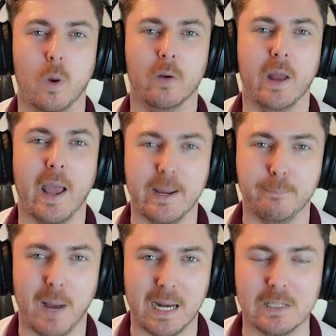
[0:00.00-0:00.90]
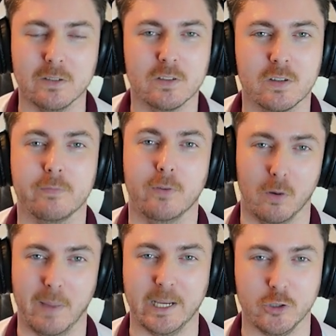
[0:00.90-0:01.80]
want a balanced
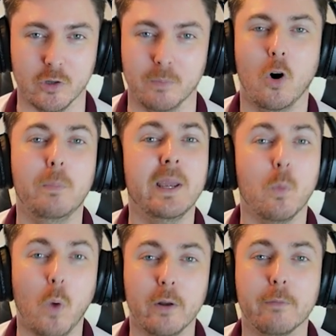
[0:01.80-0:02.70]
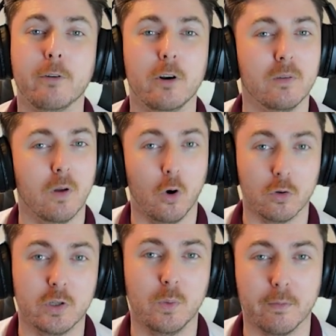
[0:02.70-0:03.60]
formation. Albeit one up front or
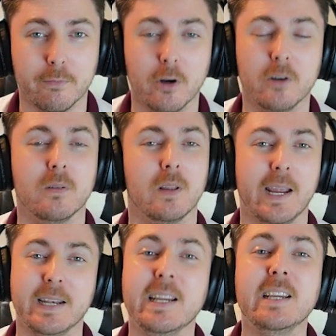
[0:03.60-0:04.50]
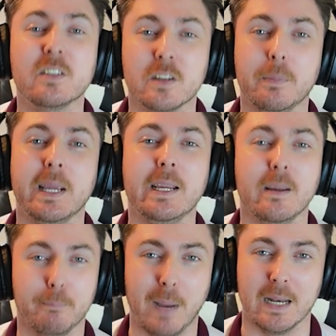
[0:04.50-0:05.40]
two up front, it needs to
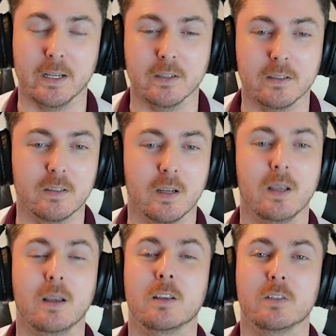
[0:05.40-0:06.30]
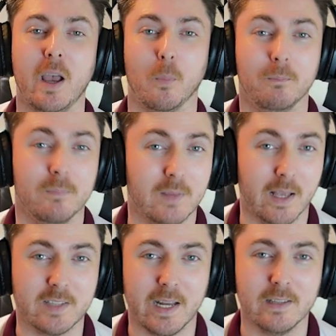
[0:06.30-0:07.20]
be balanced. So,
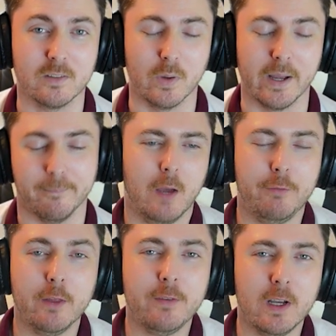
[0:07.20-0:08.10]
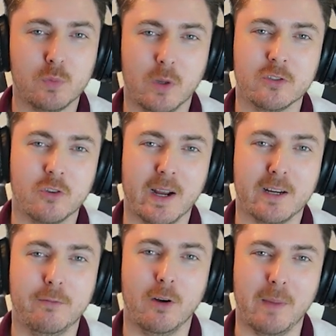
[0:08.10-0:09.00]
let's get into it. for the first one
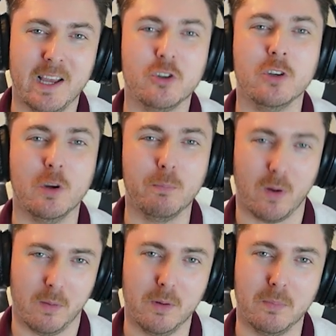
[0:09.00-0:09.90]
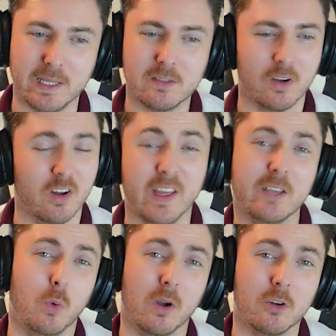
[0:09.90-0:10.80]
striker formation, you probably saw
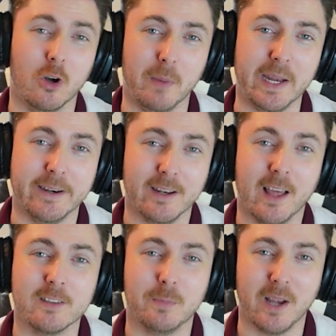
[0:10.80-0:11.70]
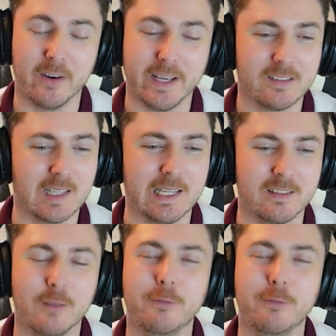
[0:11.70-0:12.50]
this one coming. Let's be honest, it's the